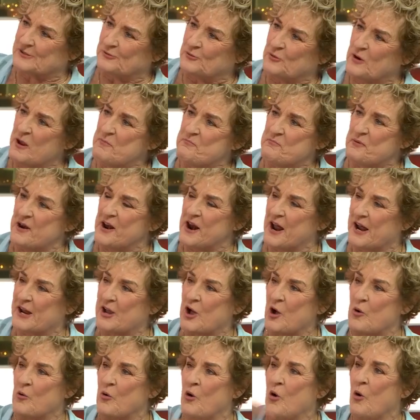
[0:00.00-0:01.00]
the whip, and I
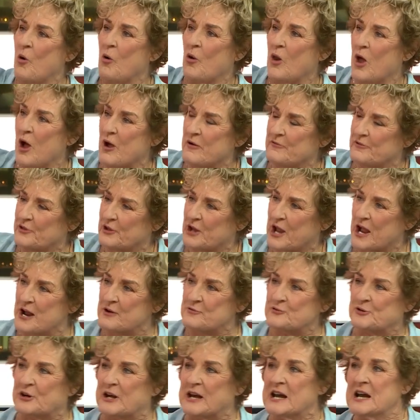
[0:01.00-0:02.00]
go all over the
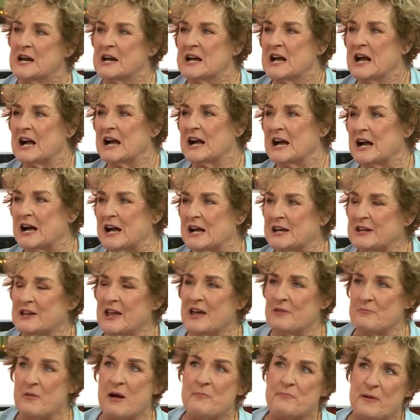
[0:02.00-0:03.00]
country. Uh,
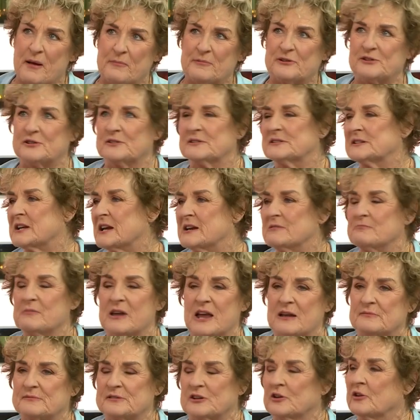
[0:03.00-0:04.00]
yeah, my publishers take
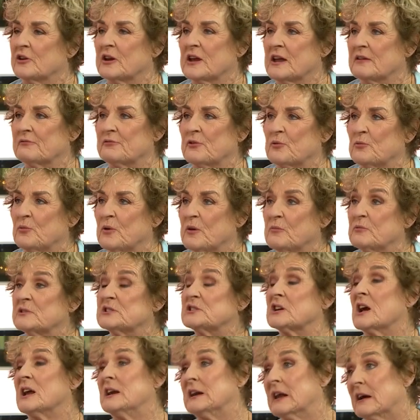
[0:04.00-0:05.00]
me absolutely everywhere,
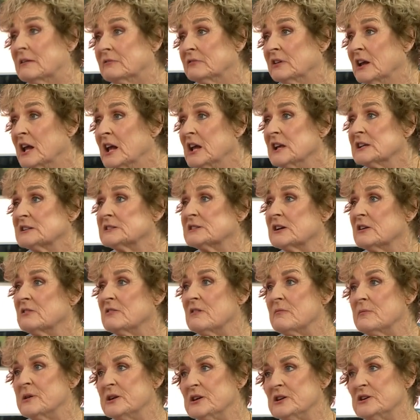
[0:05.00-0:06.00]
which I love. Mm. So,
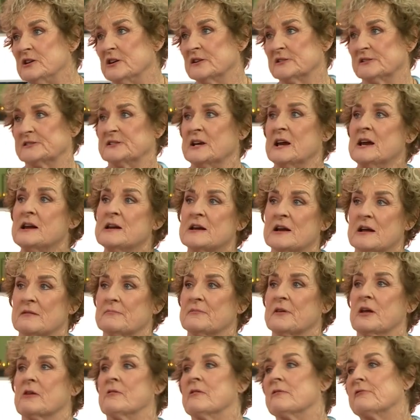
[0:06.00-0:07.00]
I mean, you're standing
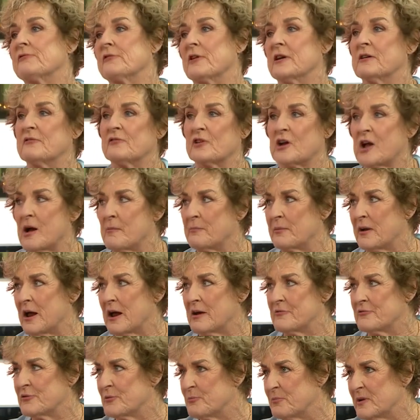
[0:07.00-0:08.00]
up there in front of a couple of
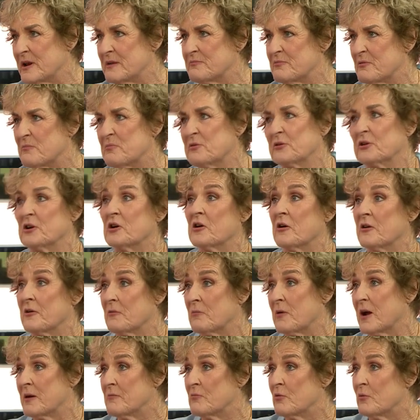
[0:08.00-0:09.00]
hundred people, putting on a
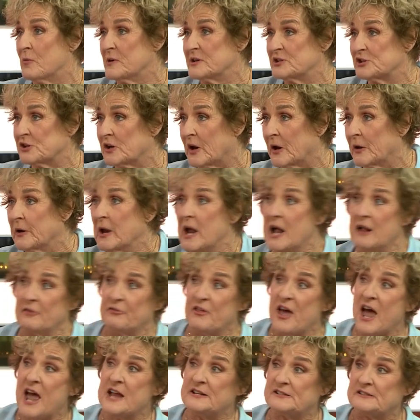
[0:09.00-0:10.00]
one-woman show.
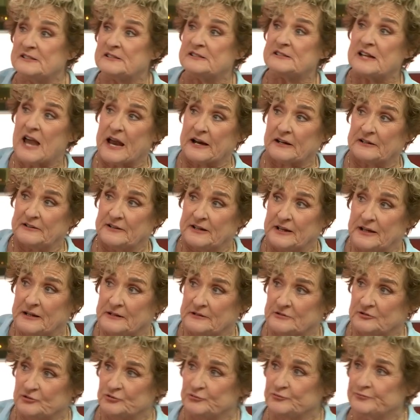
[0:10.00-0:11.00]
That's acting.
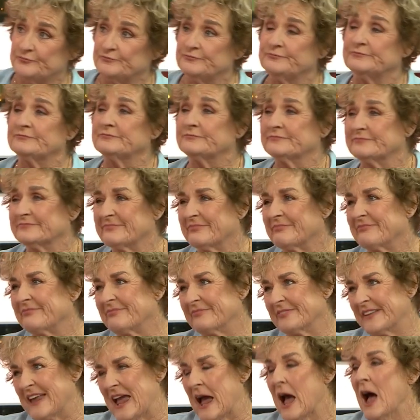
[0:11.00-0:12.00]
Yeah, oh, of course
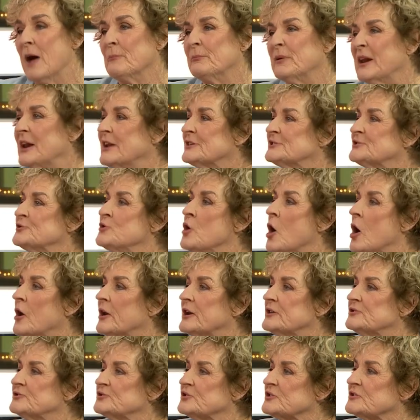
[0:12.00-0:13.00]
definitely. it is. Yeah. But it's not.
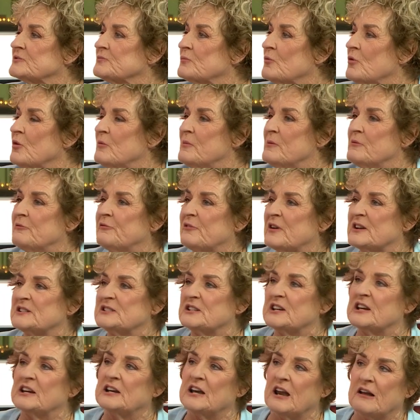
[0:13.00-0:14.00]
It's just warm and
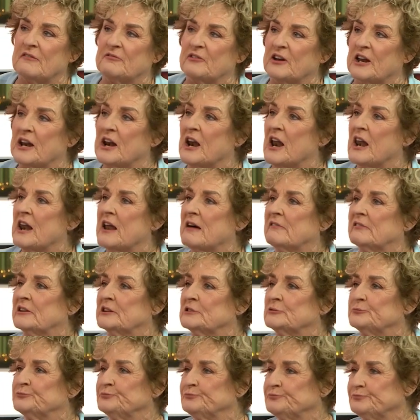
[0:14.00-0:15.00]
fuzzy and lovely, and I love
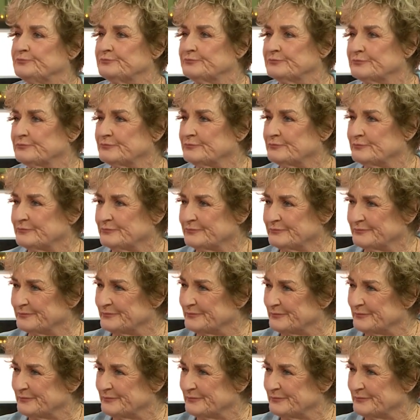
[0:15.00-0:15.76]
it. Mm.